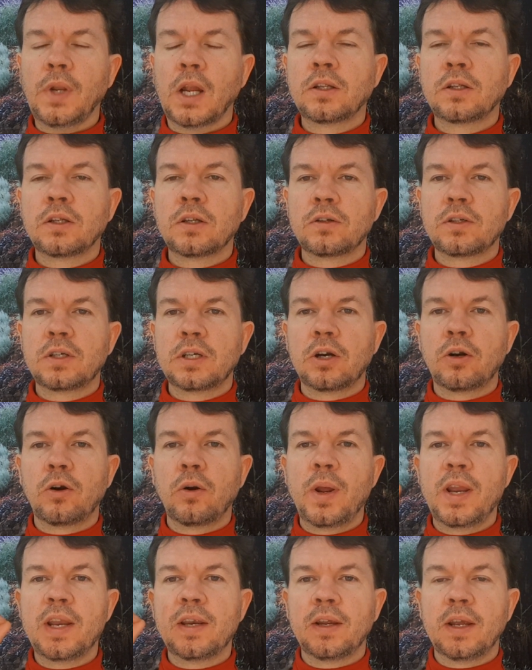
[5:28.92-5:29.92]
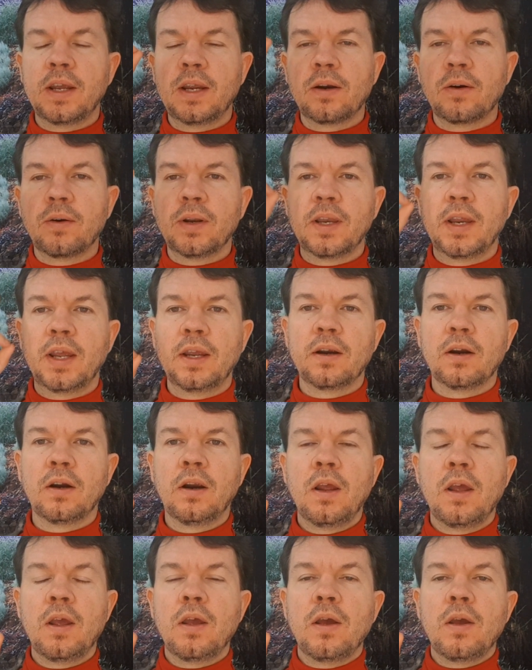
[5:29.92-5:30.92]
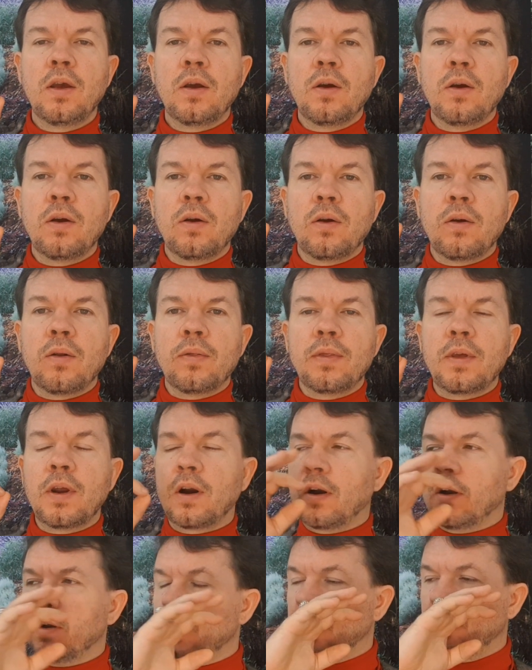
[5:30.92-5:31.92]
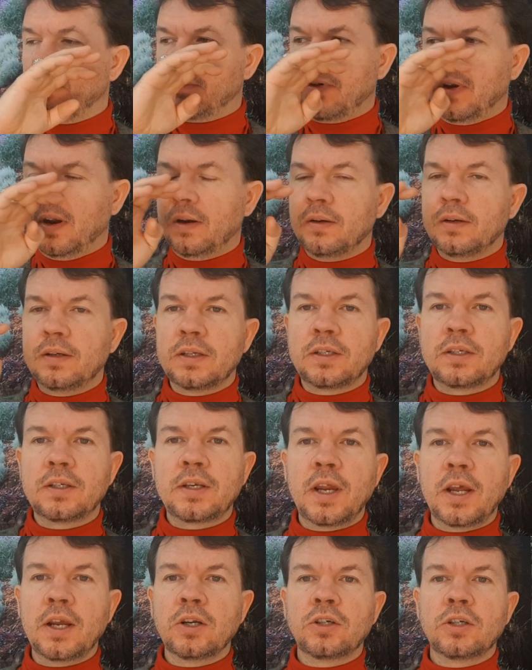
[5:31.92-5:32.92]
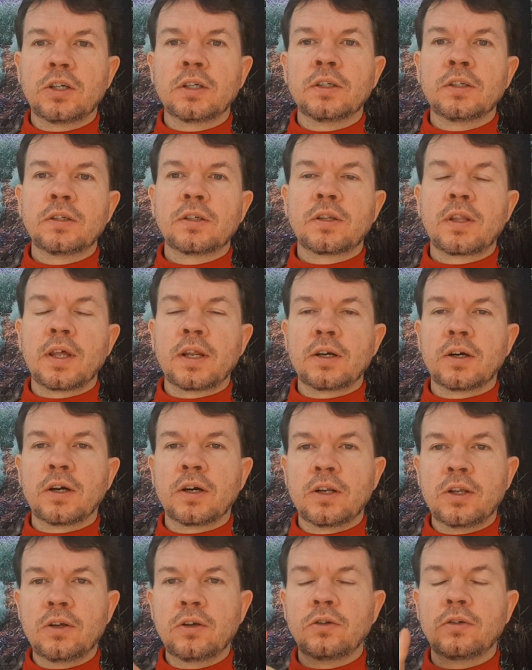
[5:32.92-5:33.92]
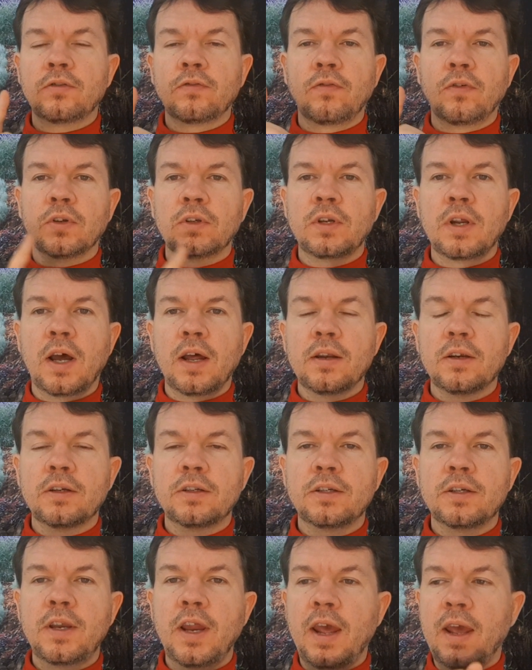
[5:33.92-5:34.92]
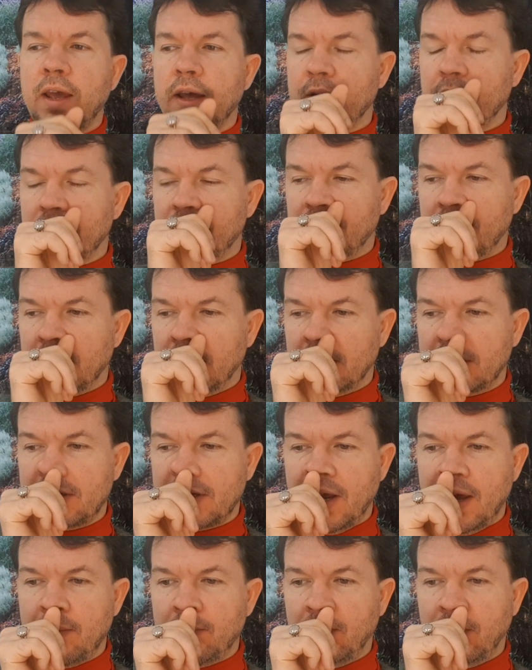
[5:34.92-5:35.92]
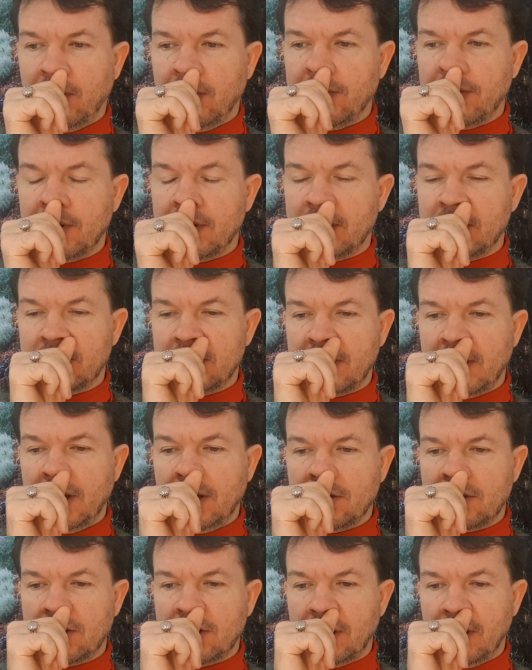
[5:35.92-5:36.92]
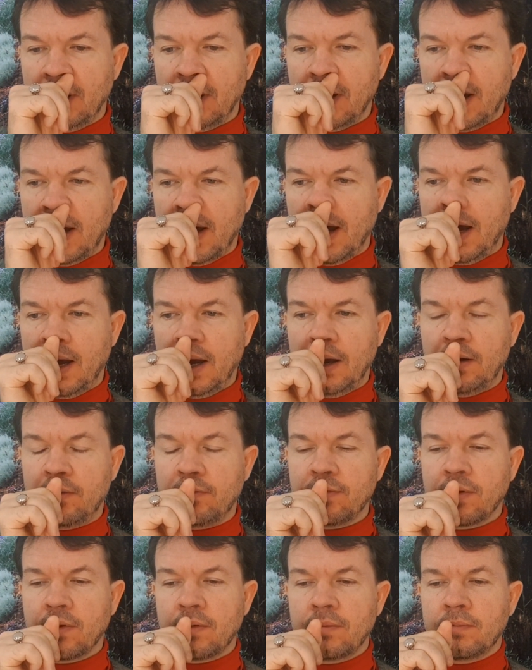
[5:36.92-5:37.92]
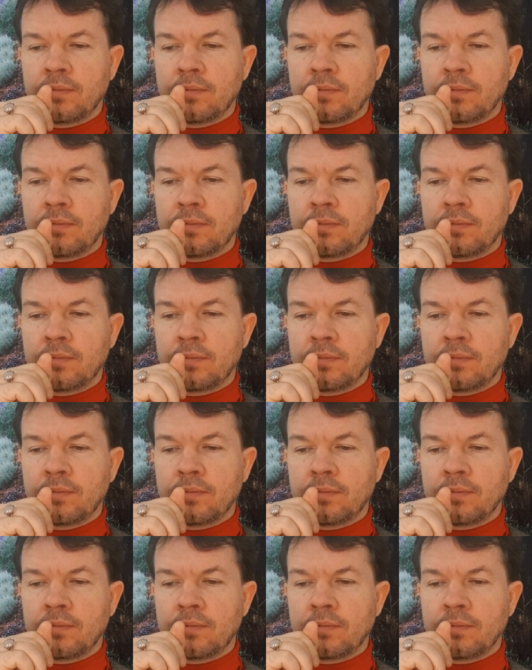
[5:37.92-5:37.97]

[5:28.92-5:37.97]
So zero into here and here. There are different distinctions that are useful to understand. For example, the distinction of